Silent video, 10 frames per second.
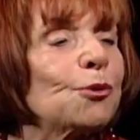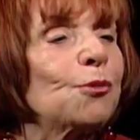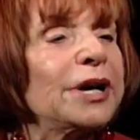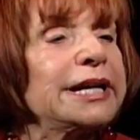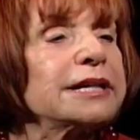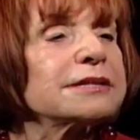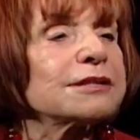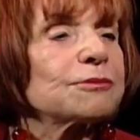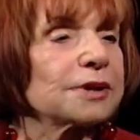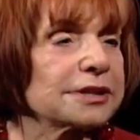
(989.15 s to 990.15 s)
what is
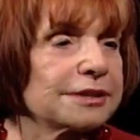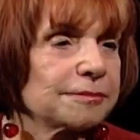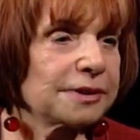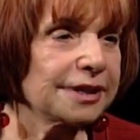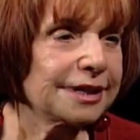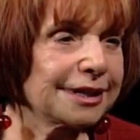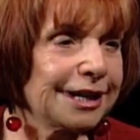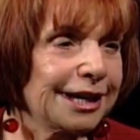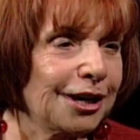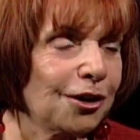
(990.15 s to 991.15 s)
the recipe
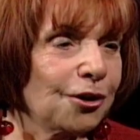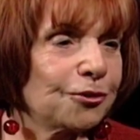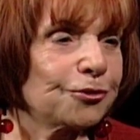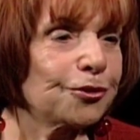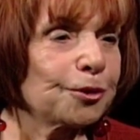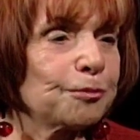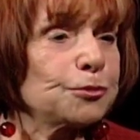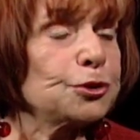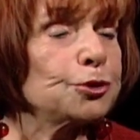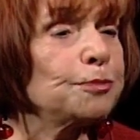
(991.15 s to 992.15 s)
for
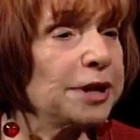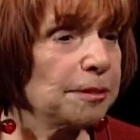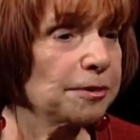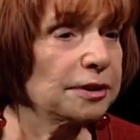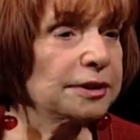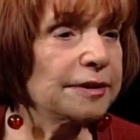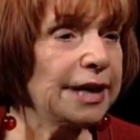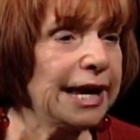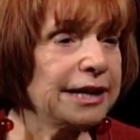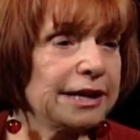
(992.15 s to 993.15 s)
two people?
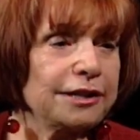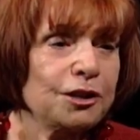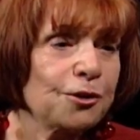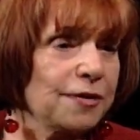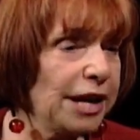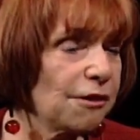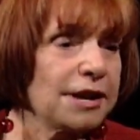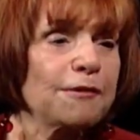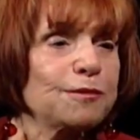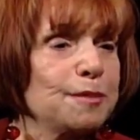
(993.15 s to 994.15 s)
And, you know, they don't
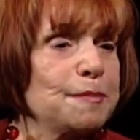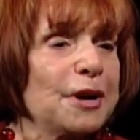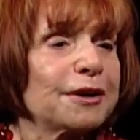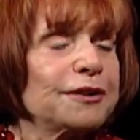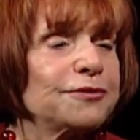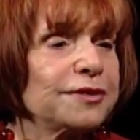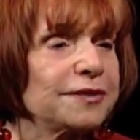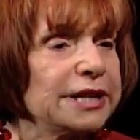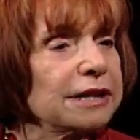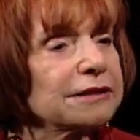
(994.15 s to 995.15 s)
have to be married
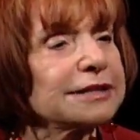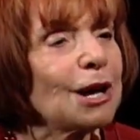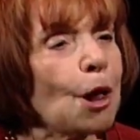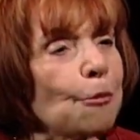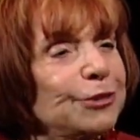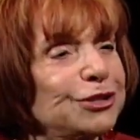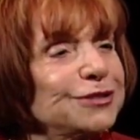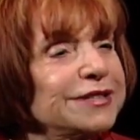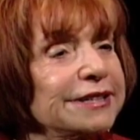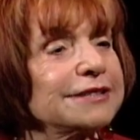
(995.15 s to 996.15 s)
50 years. But
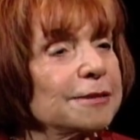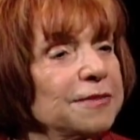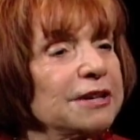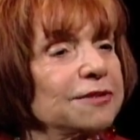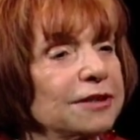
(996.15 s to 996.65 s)
you said something